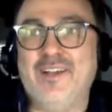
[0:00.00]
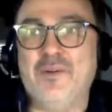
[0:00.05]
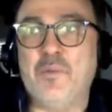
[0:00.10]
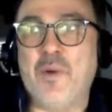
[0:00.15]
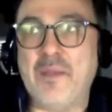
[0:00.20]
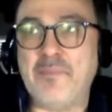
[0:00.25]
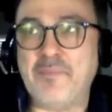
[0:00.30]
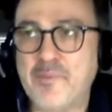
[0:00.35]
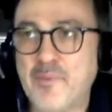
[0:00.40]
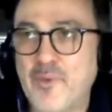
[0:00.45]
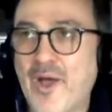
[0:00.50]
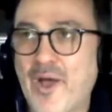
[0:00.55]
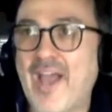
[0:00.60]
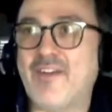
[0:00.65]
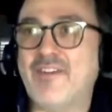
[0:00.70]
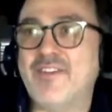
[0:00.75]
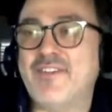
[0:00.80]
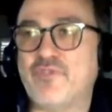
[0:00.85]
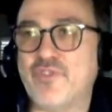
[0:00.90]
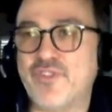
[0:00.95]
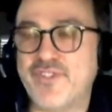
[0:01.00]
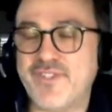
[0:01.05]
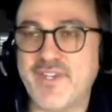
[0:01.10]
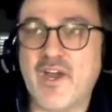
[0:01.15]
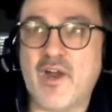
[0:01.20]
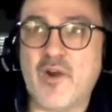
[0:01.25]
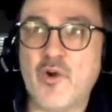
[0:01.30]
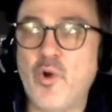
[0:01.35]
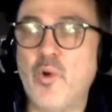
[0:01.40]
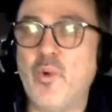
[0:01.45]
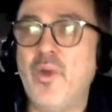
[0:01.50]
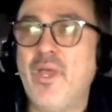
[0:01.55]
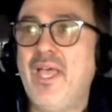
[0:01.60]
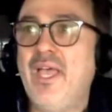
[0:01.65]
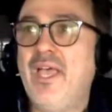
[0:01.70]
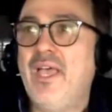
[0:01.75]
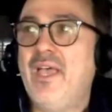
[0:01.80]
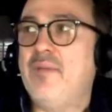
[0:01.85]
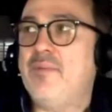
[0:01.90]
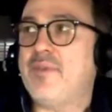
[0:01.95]
why people hire us for CRO,
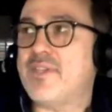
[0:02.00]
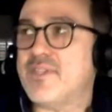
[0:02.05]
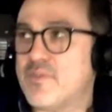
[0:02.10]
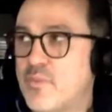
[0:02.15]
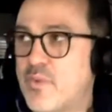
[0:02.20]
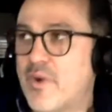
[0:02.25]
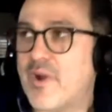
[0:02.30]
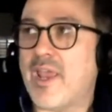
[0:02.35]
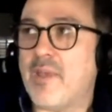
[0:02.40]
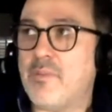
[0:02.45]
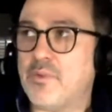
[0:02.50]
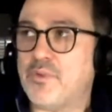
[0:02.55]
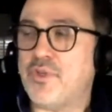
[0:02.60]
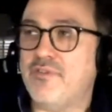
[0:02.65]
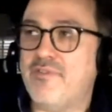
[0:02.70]
because we're able to